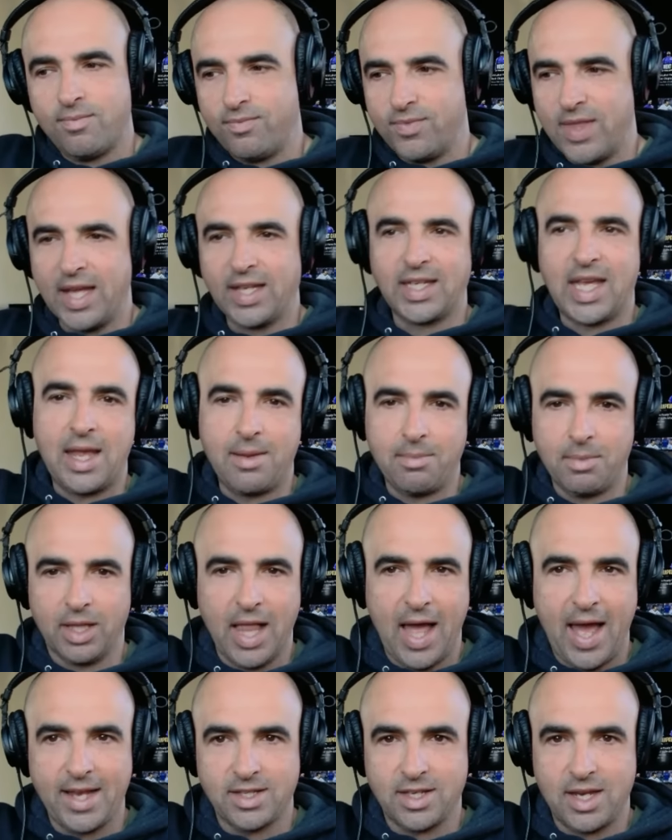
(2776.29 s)
Then came
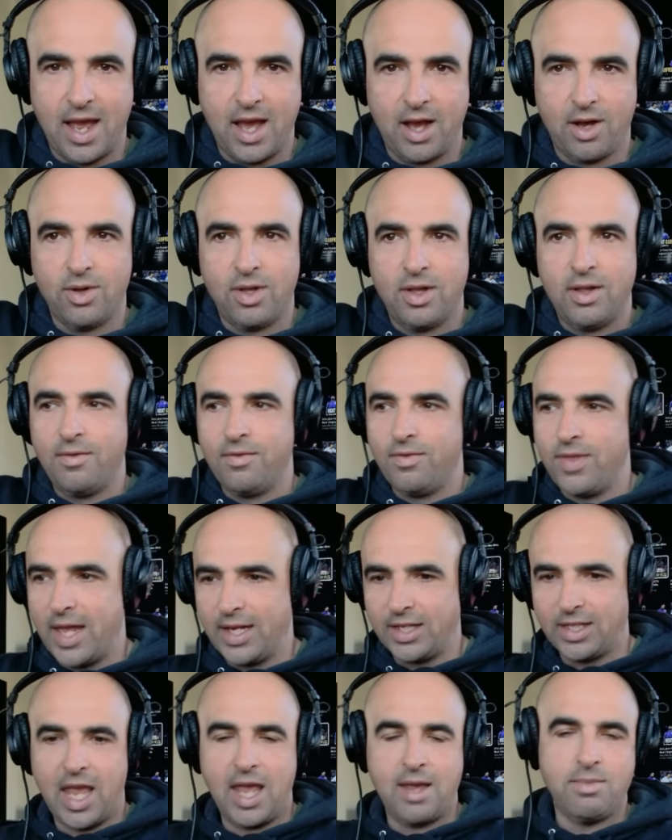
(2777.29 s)
Glasnow. Then
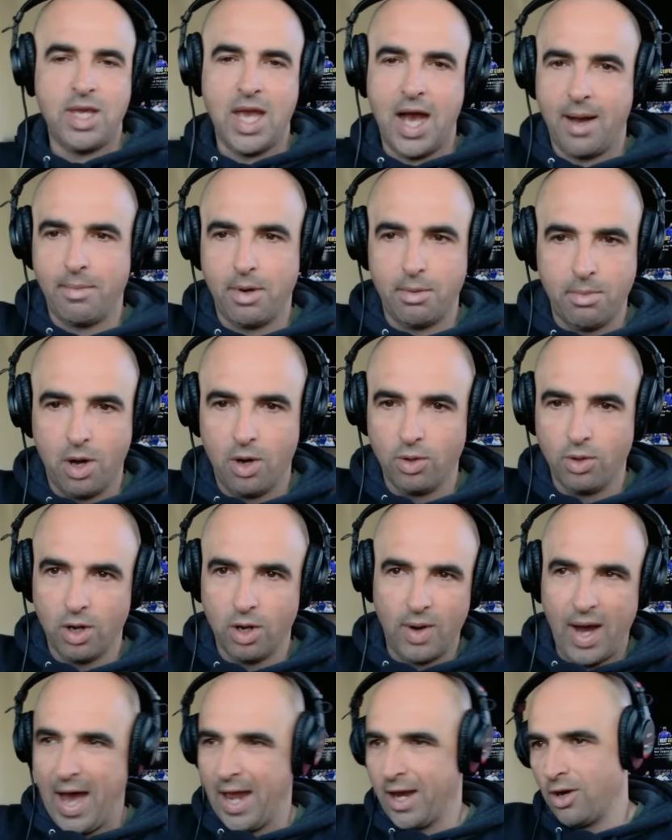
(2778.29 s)
came
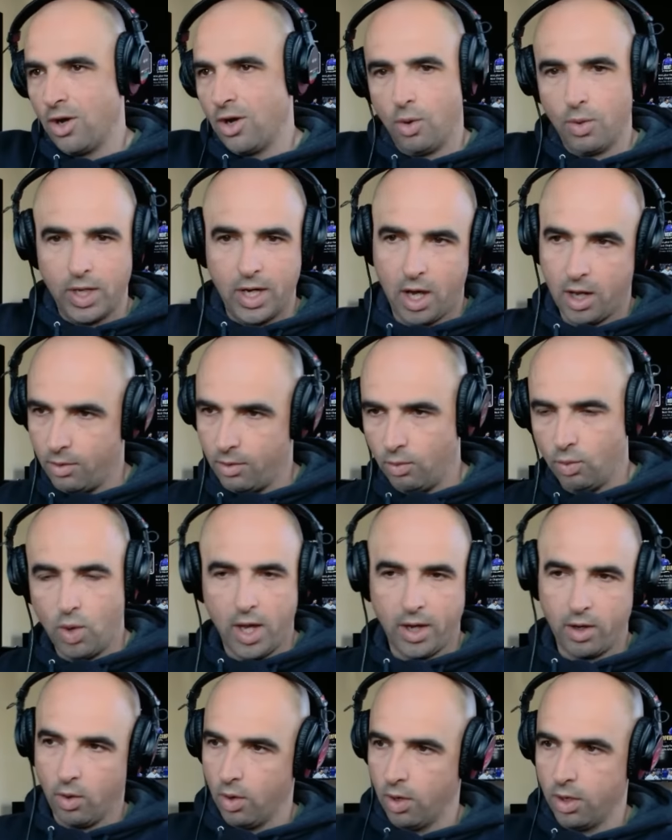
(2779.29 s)
Yamamoto. I don't know in
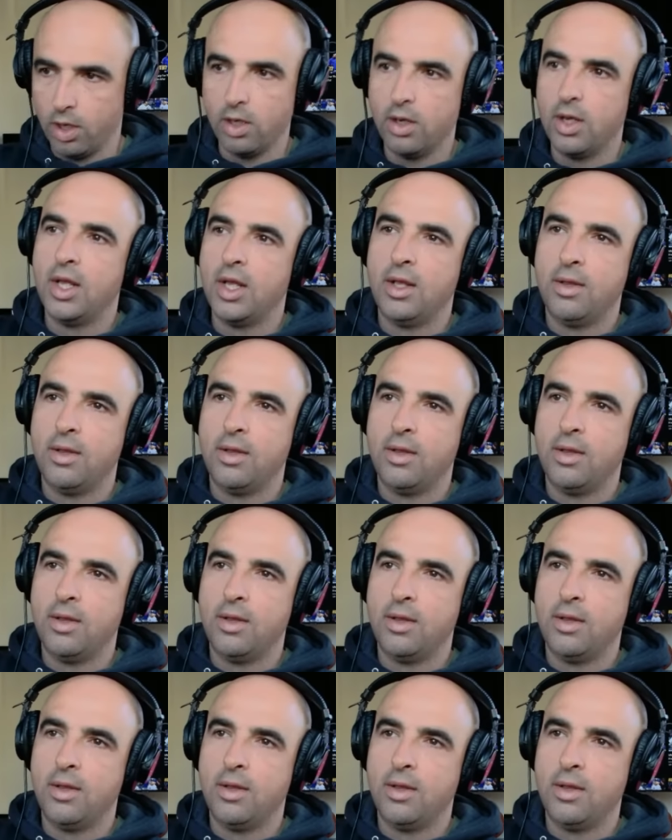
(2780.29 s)
what order.